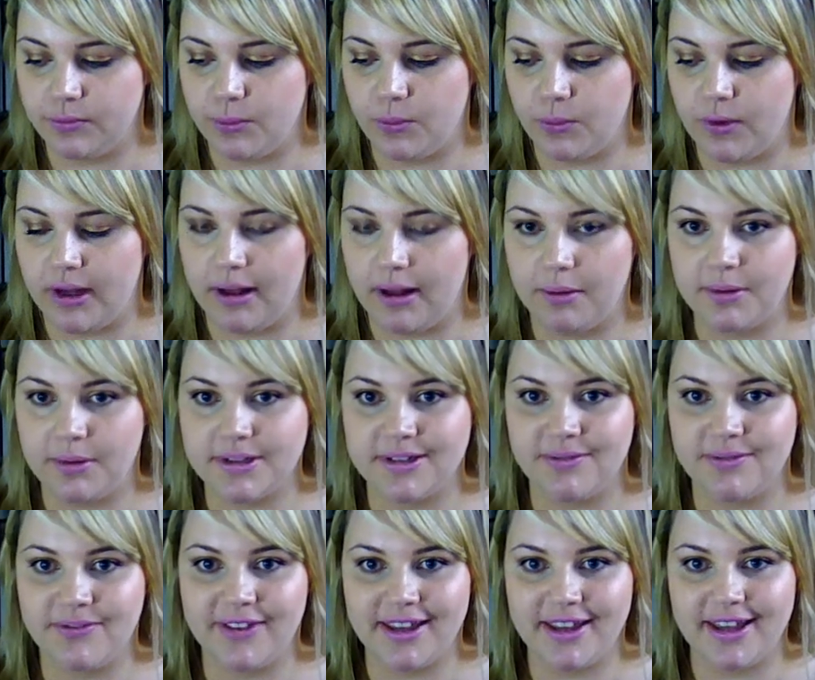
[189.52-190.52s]
while I was
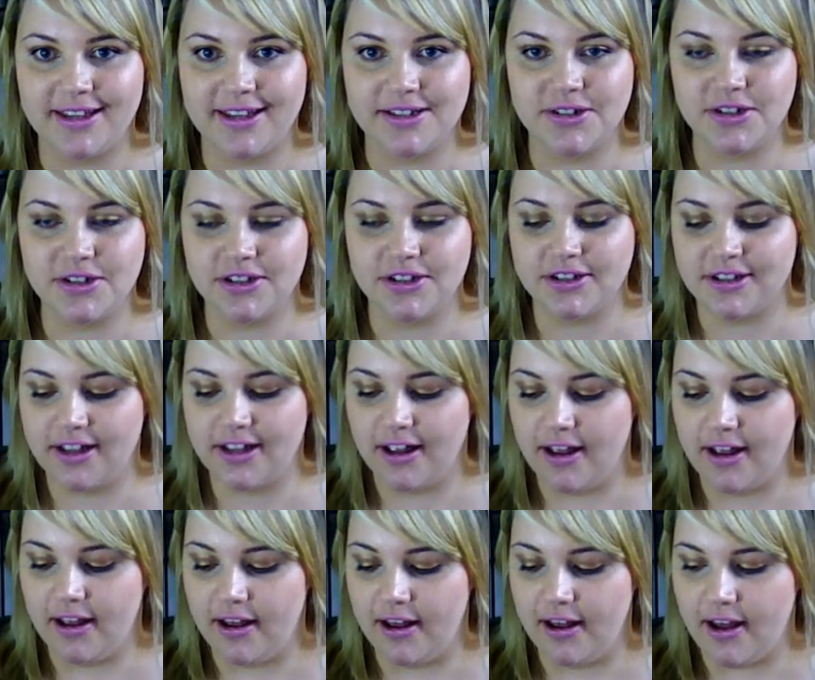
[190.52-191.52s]
on vacation.
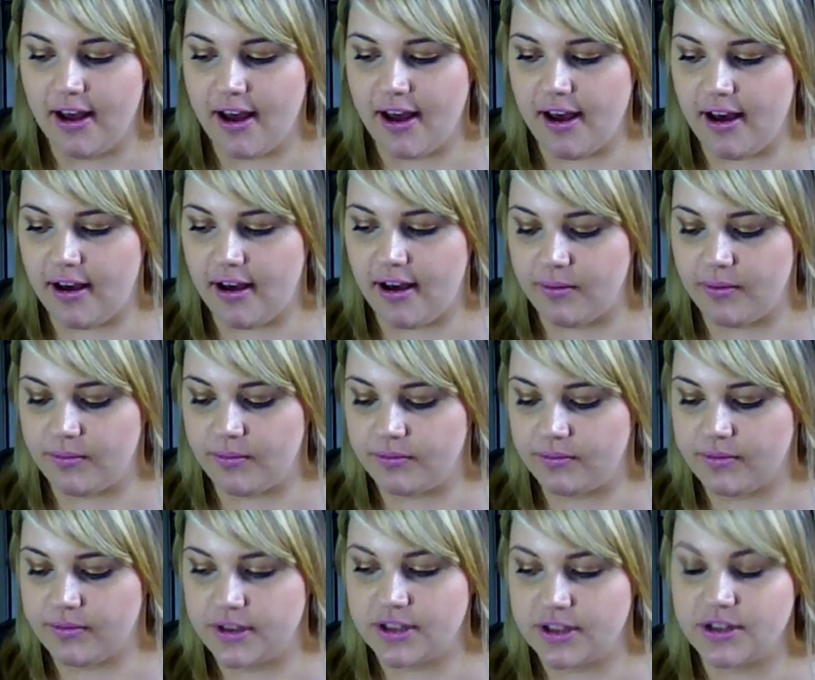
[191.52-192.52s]

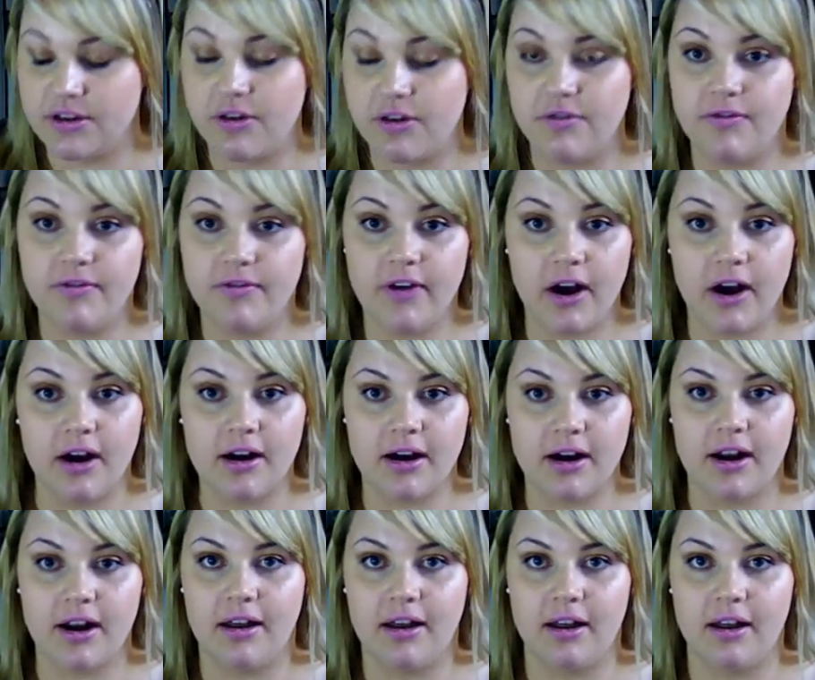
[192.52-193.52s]
So far
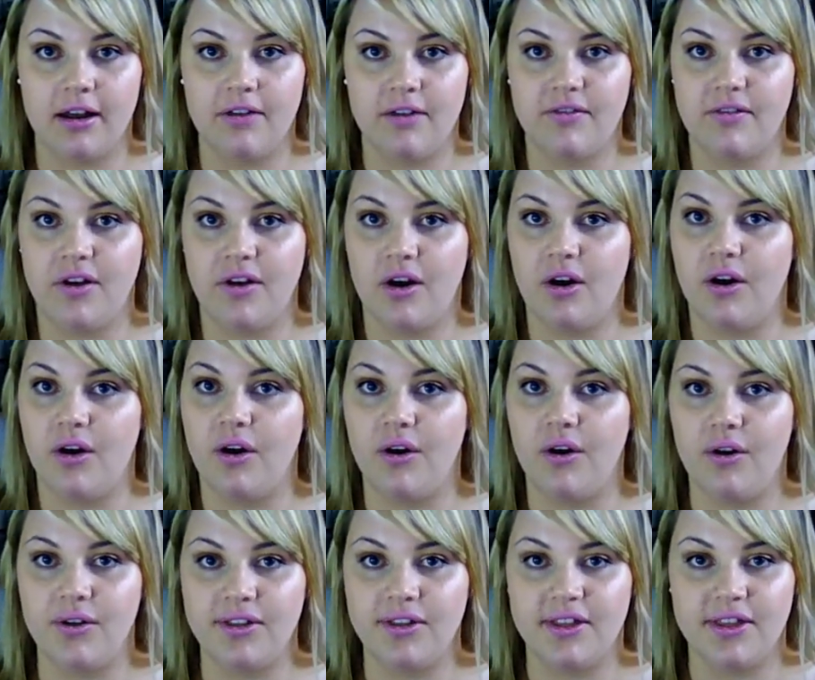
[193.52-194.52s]
I love
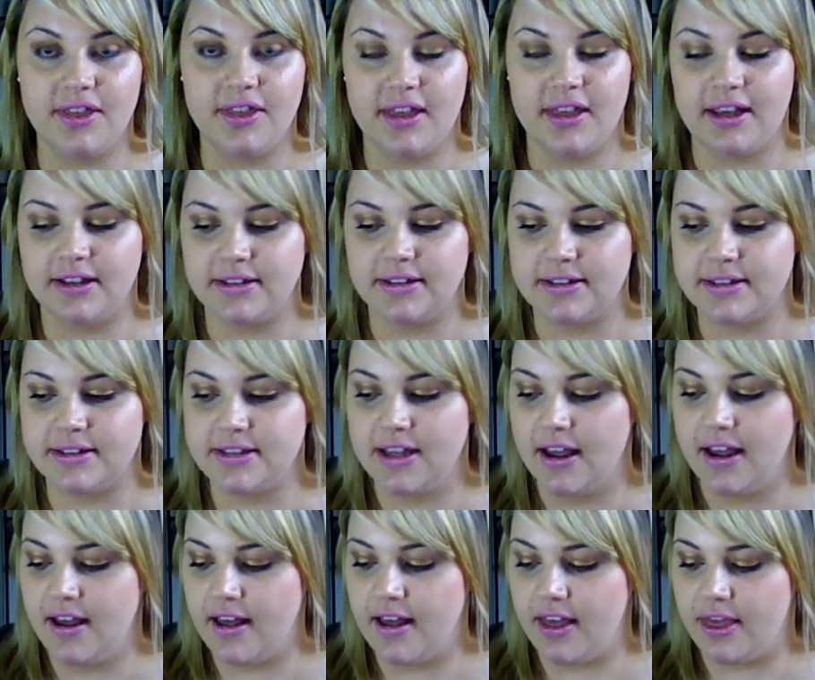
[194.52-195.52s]
all the things
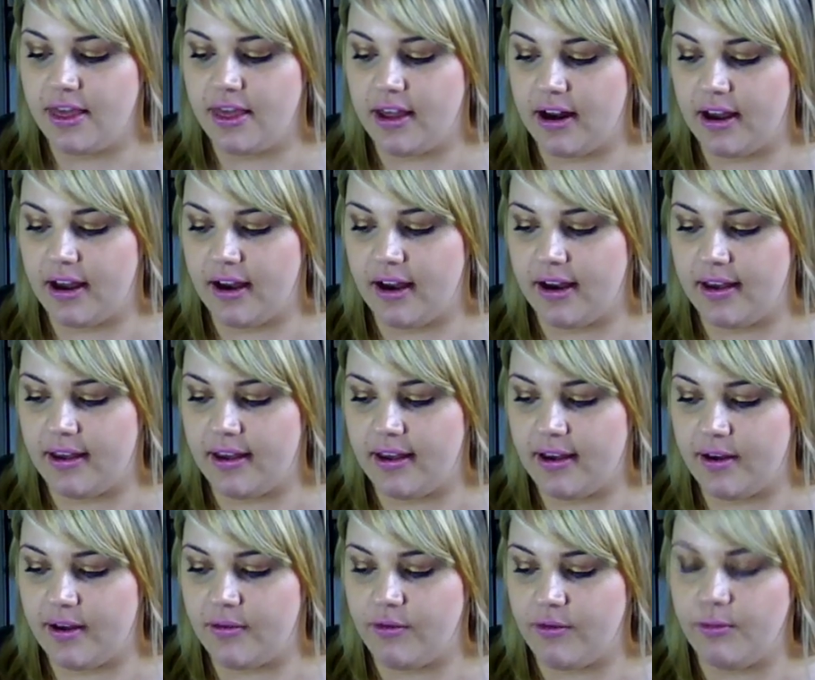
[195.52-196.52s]
that I
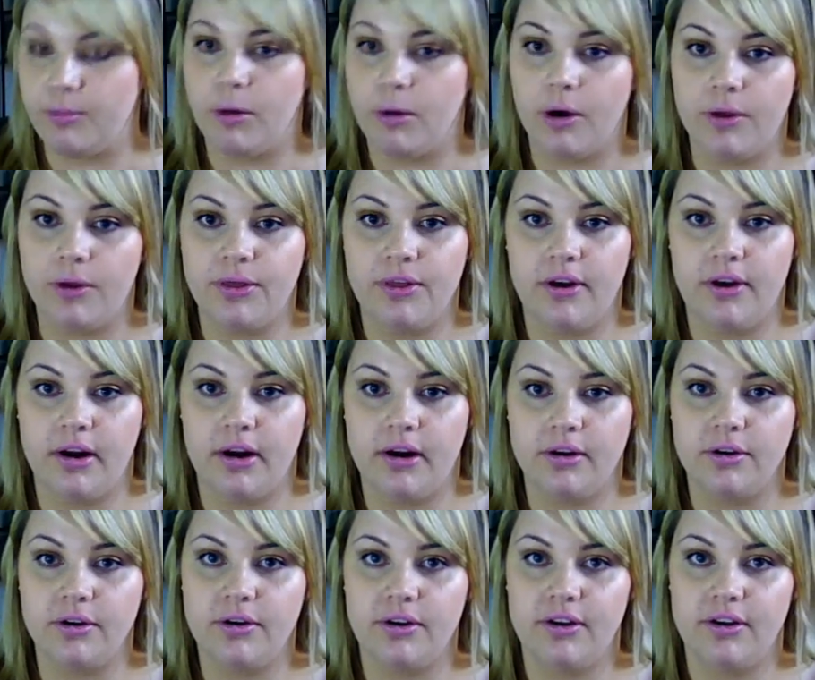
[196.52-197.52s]
have bought
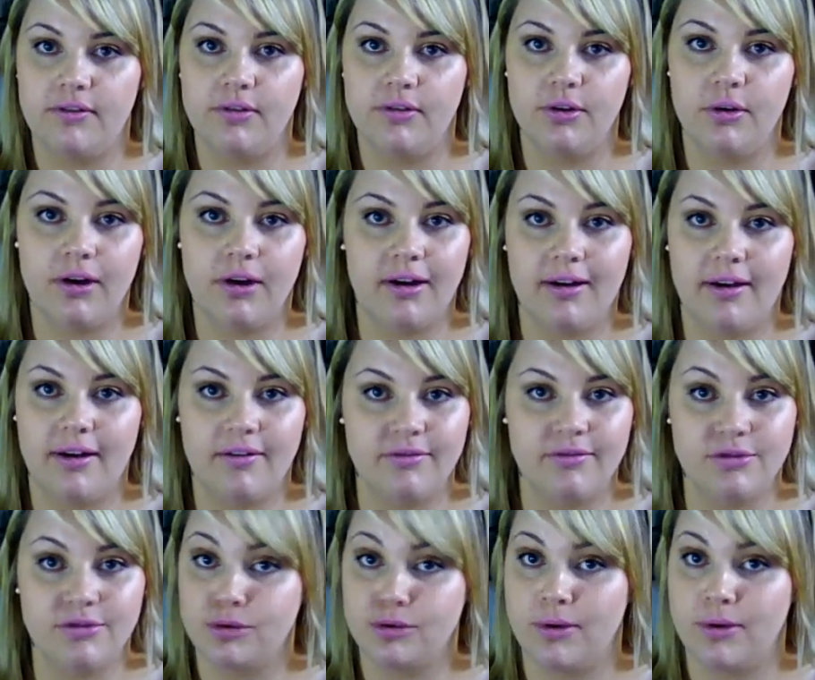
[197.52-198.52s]
there, even though I
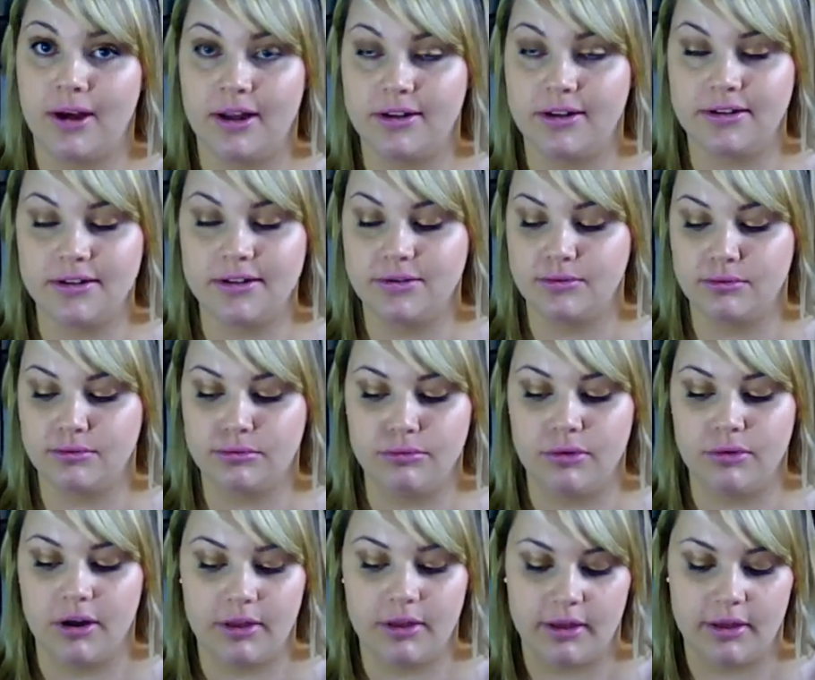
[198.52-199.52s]
haven't tried
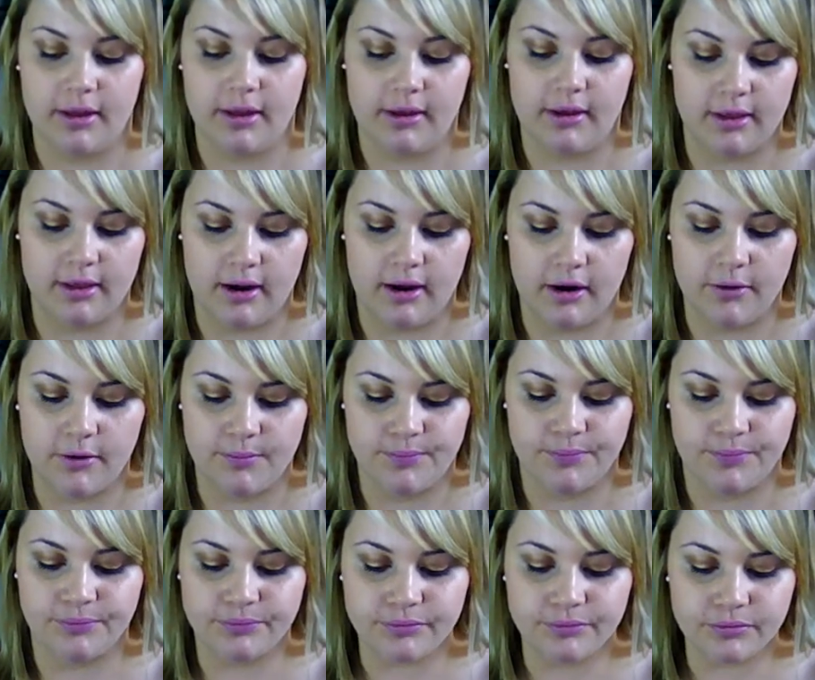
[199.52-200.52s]
one thing there.
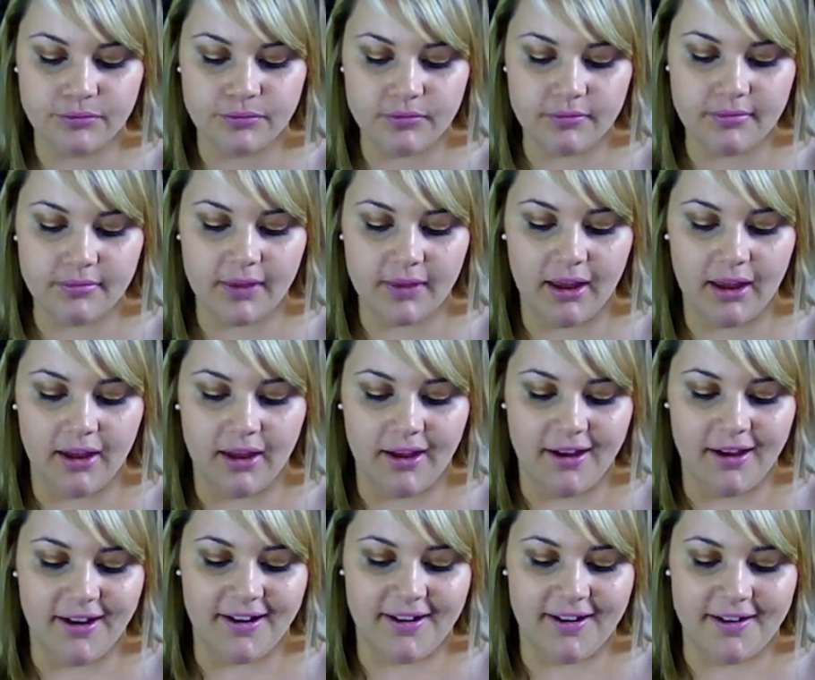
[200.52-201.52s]

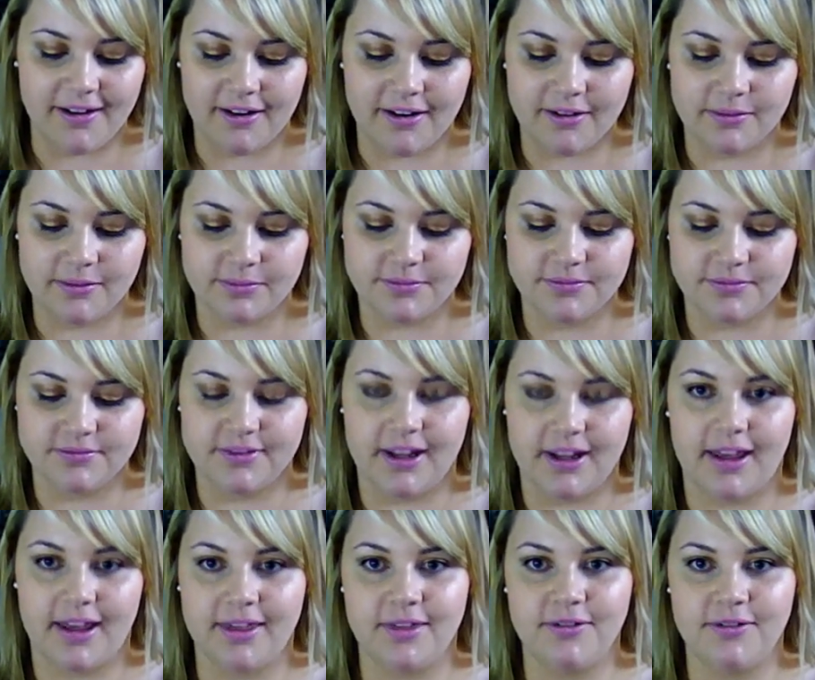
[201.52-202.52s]
Yeah,
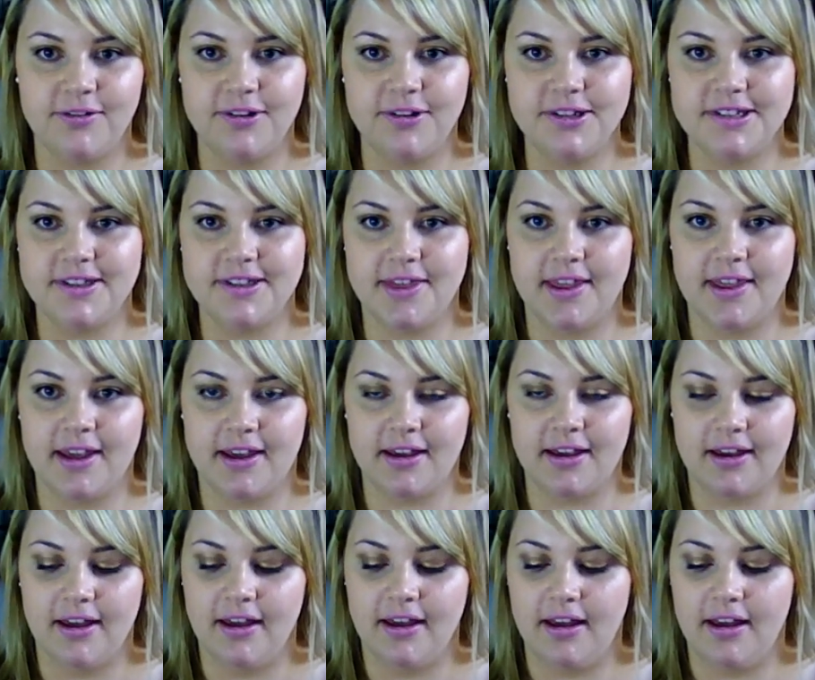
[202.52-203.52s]
and the first
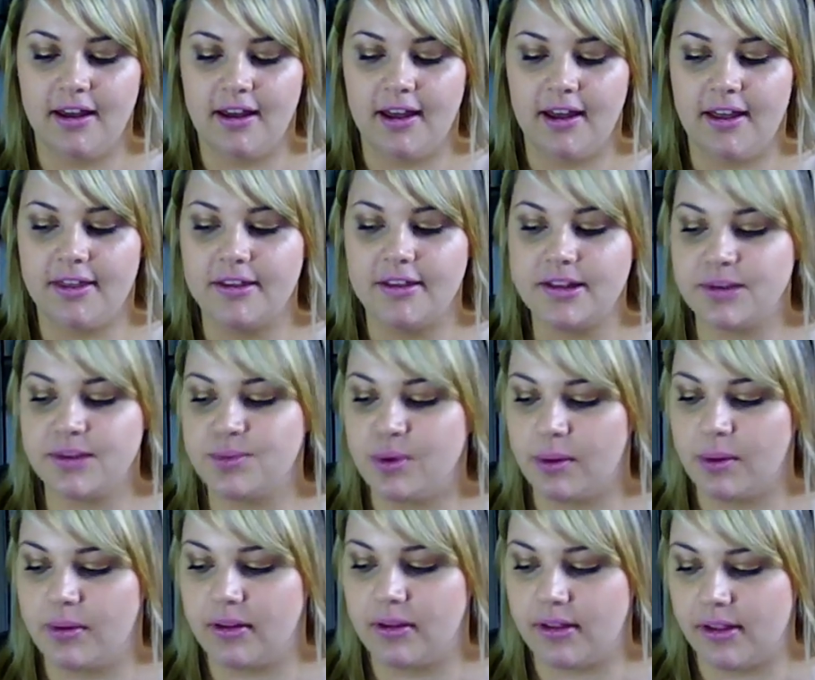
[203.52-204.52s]
thing, and this is
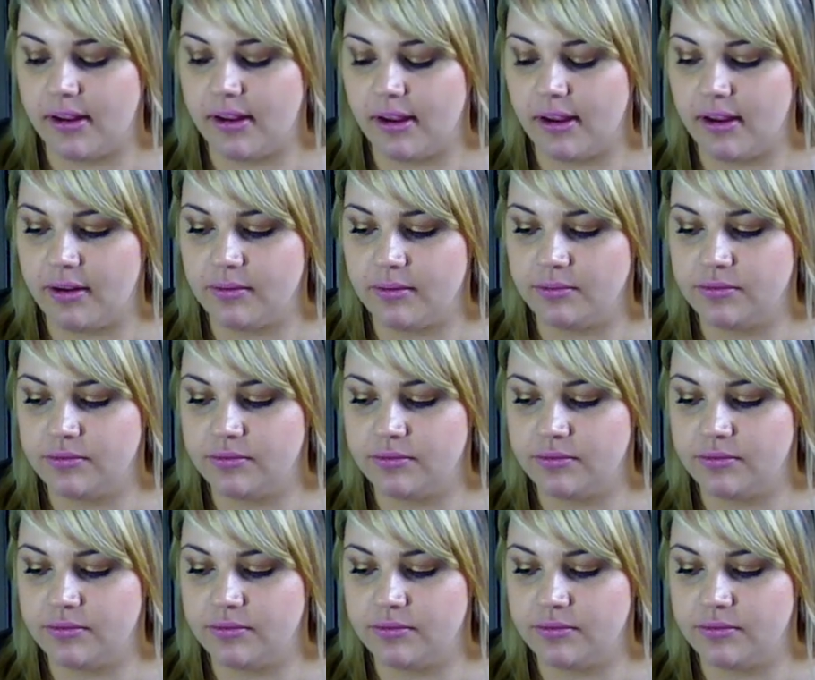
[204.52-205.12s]
probably